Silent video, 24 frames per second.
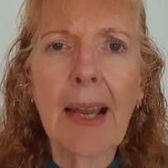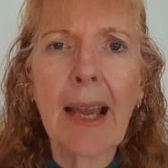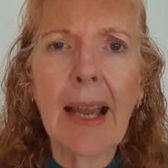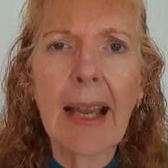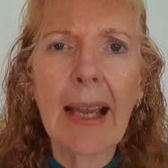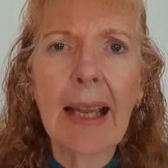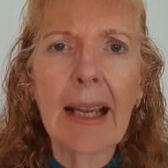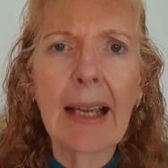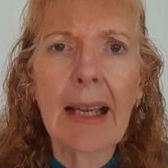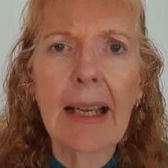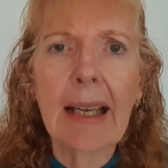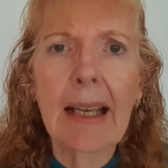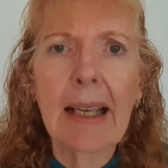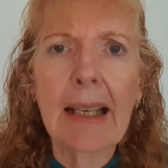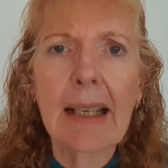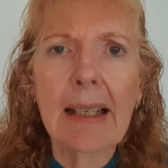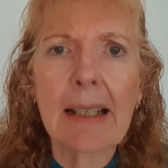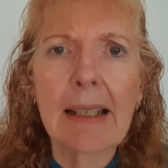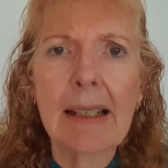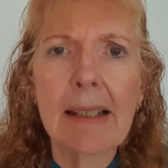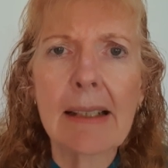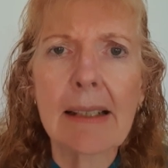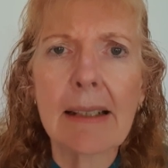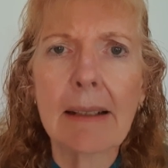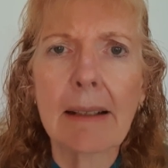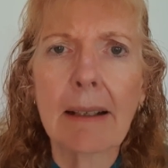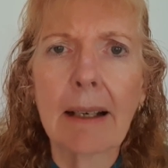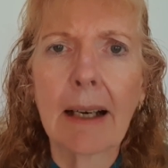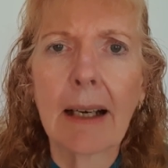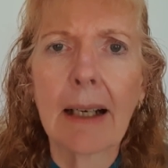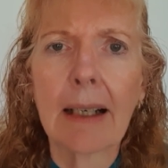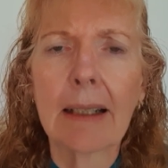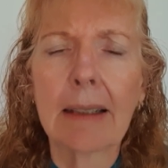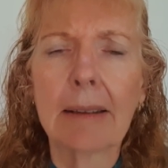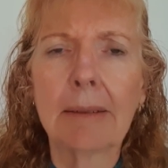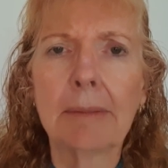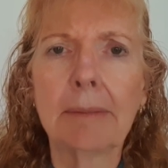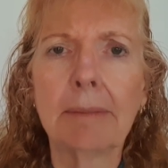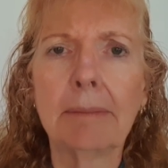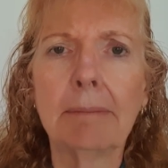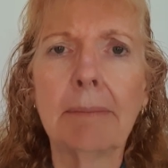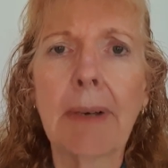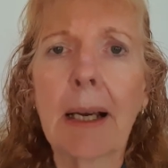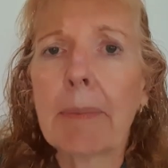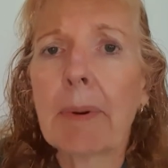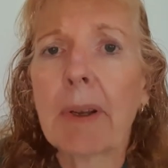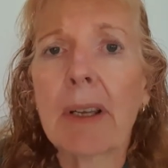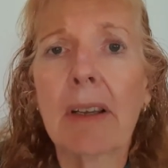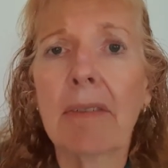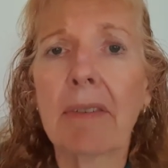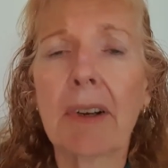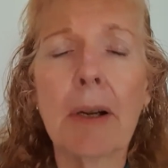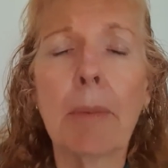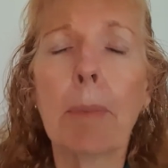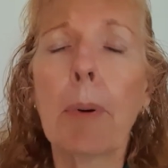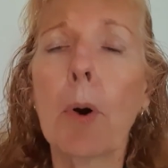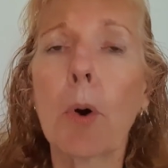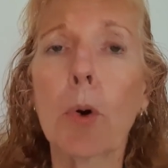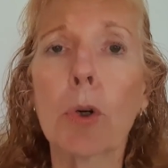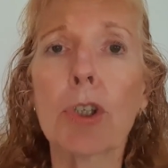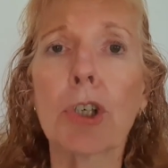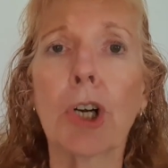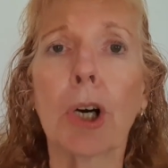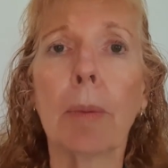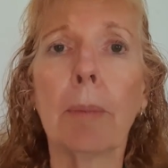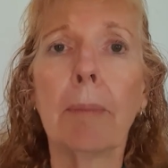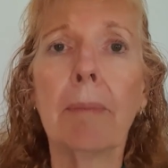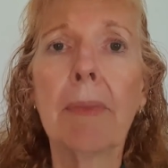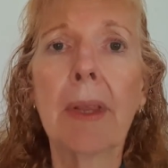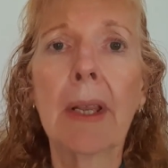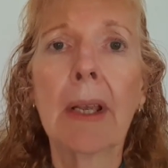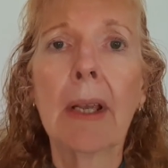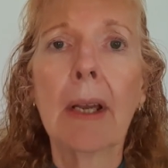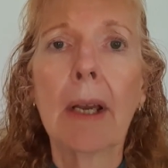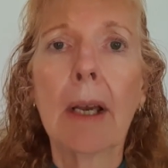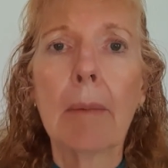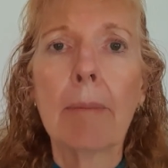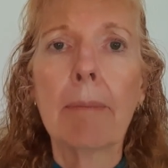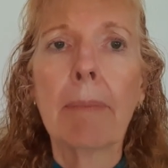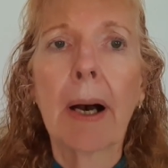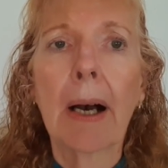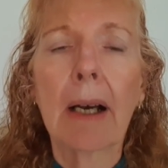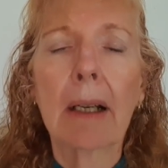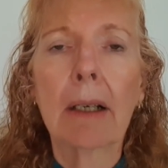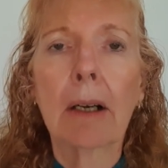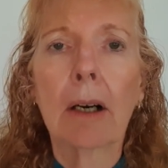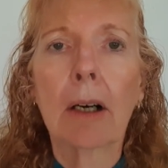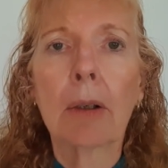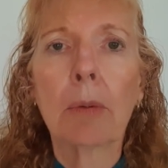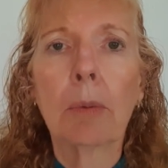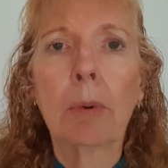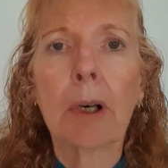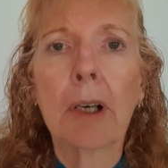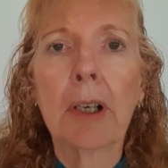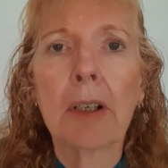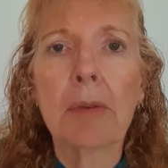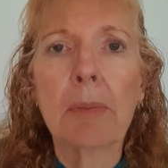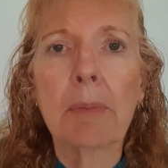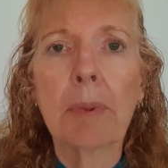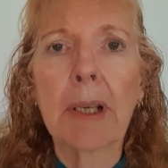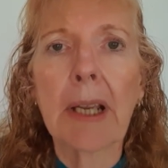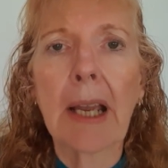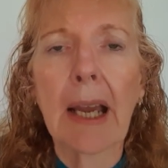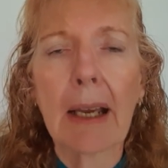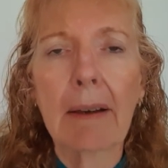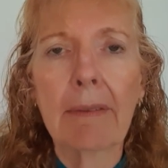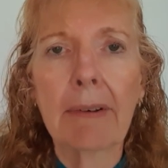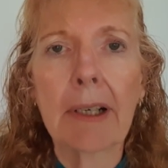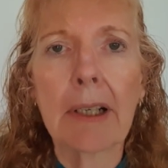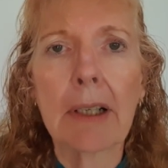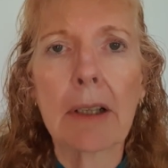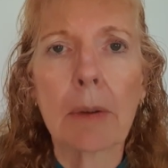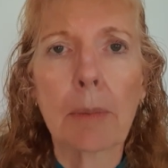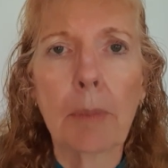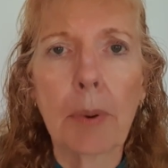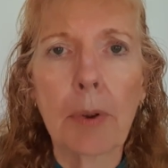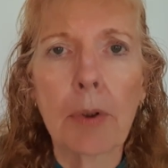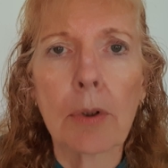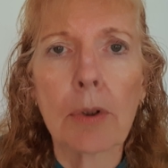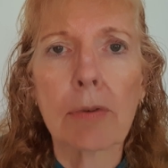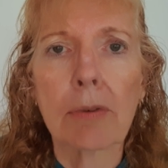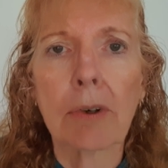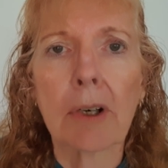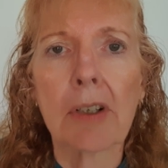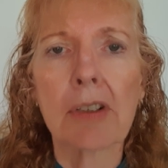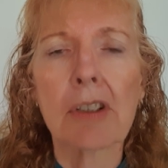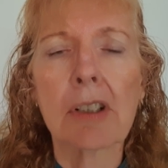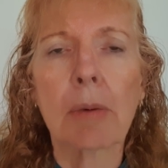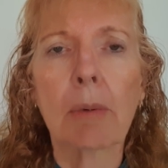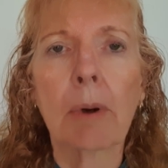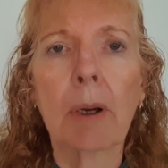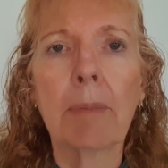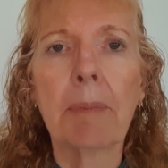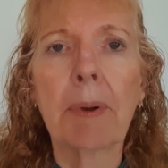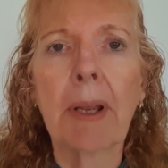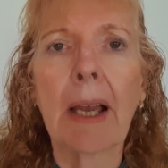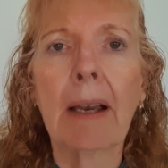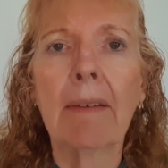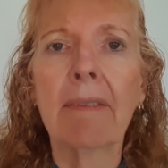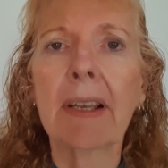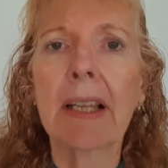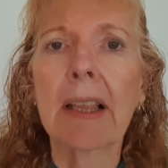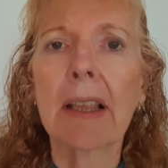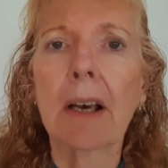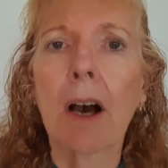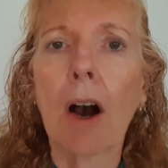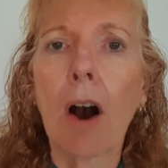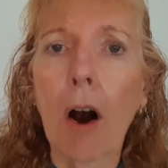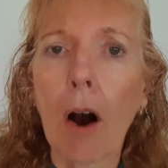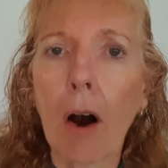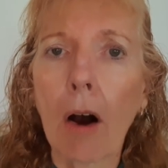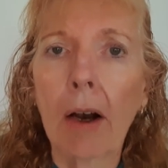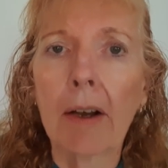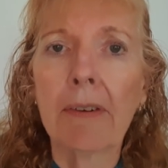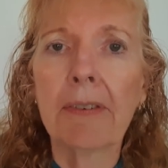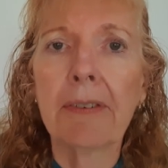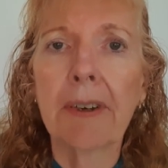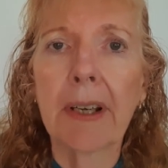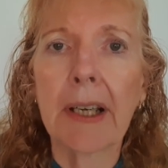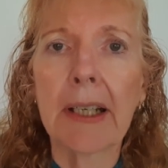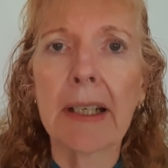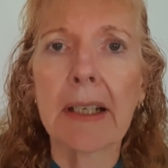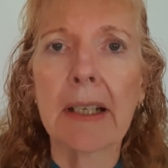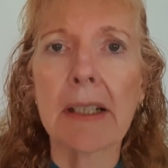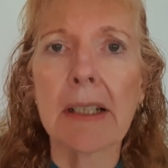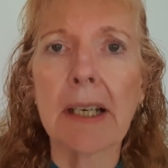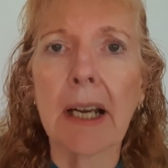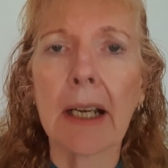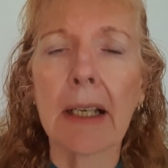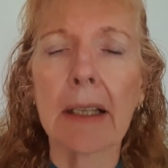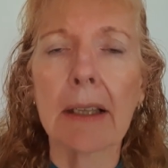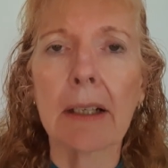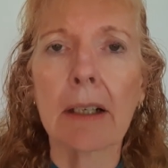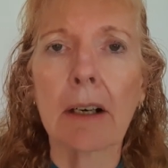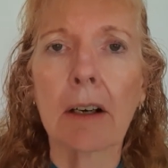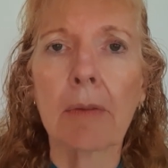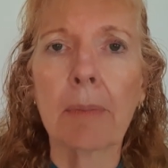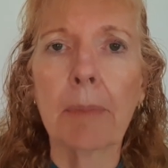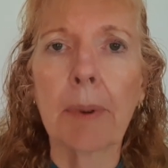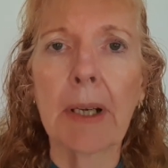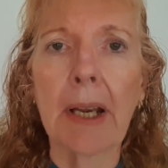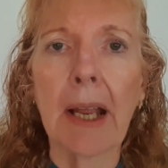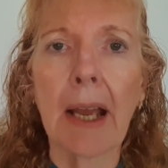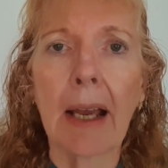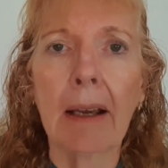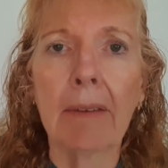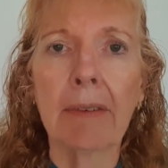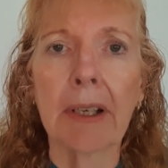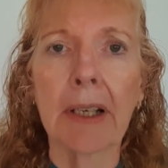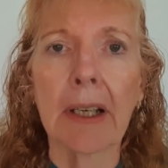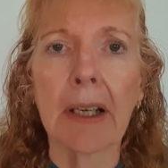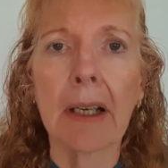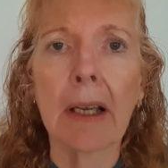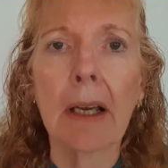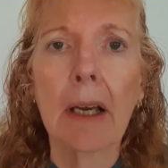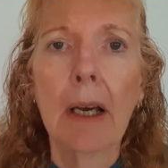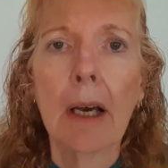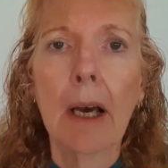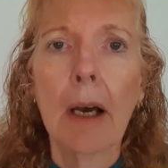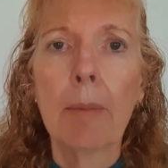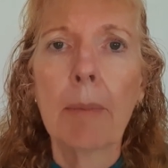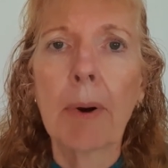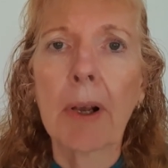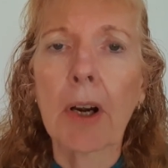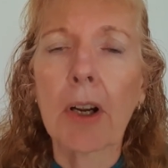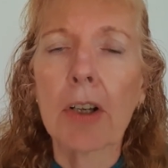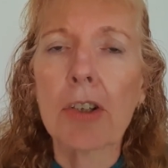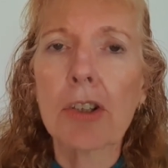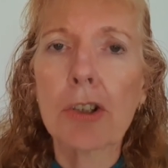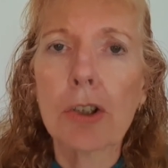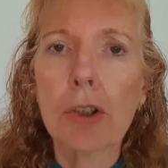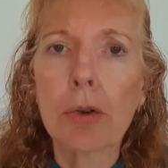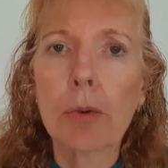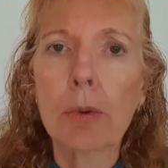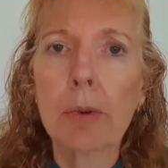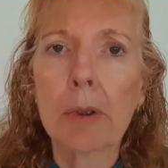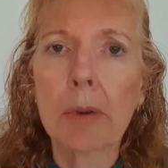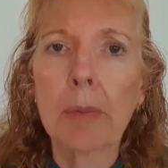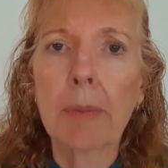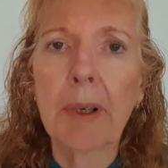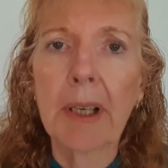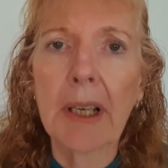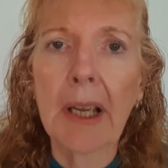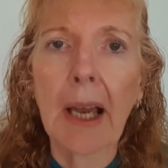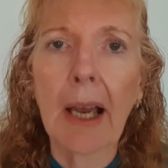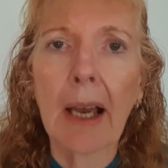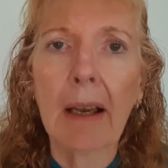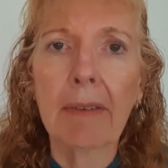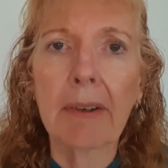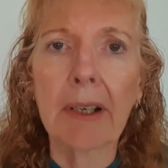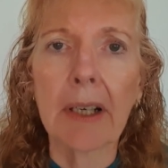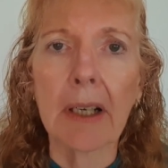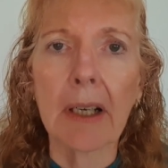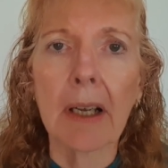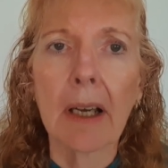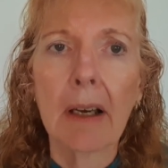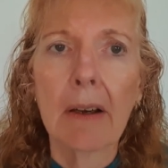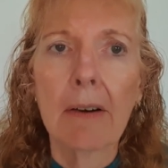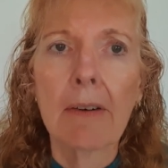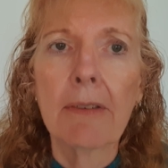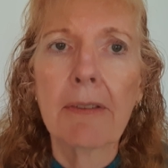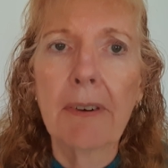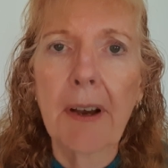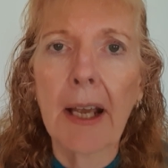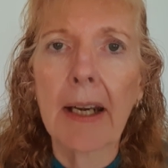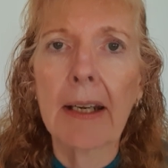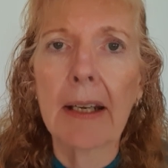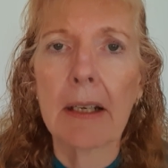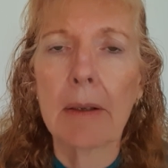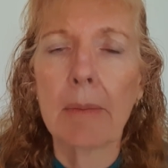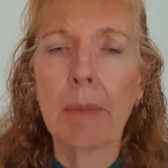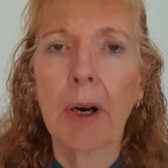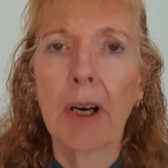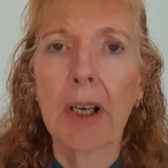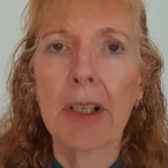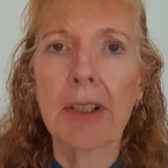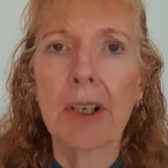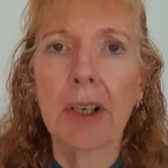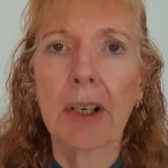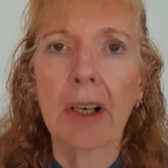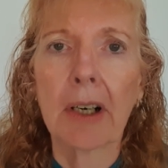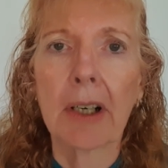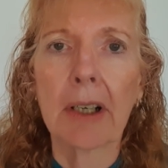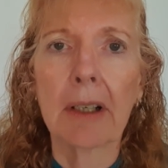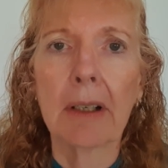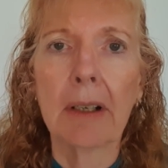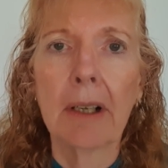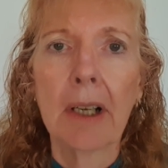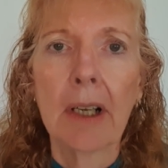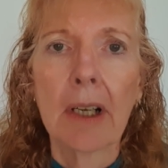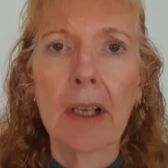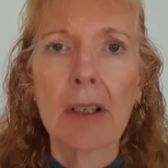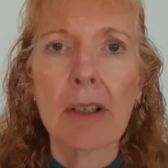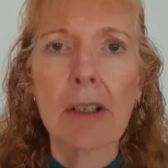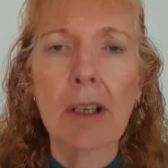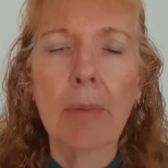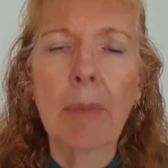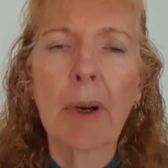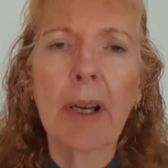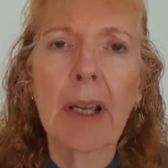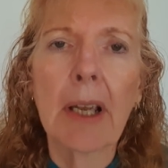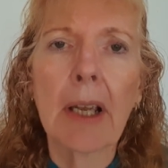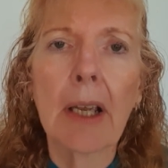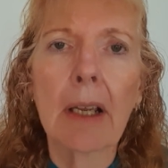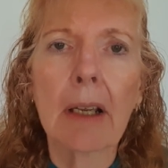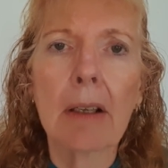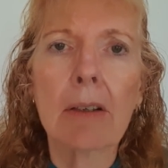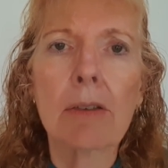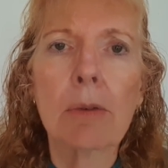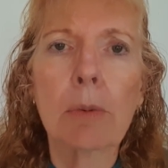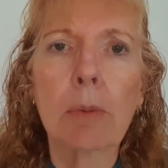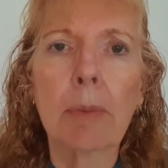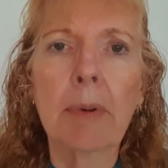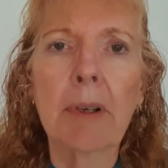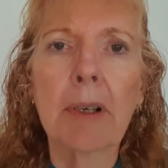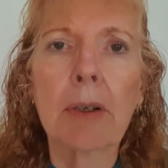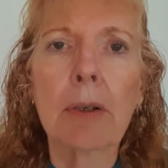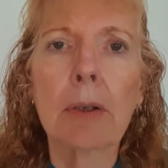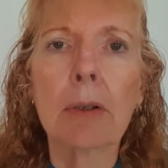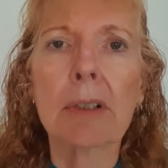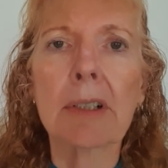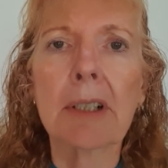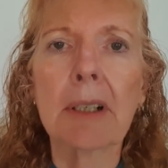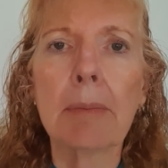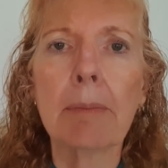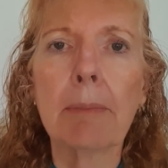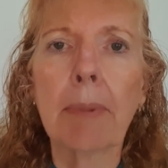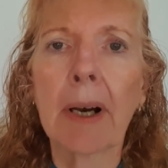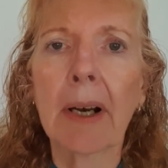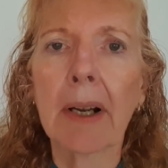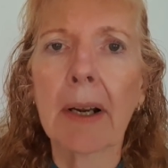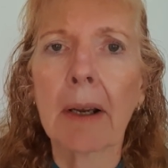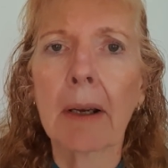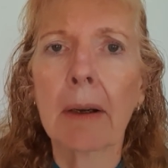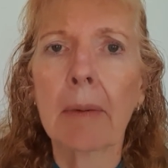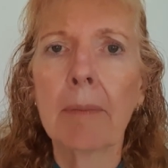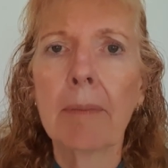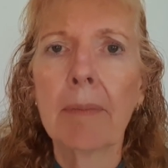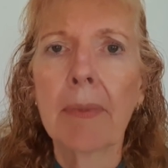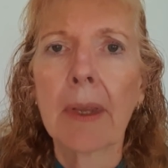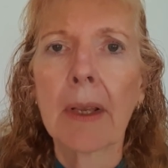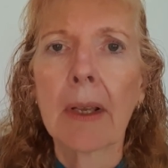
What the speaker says: and maybe even a pork chop. But I won't be having the pork roast. I won't be having the high fat intake that I've been having, but I still will be having fat in my diet. So my eggs will be cooked in butter.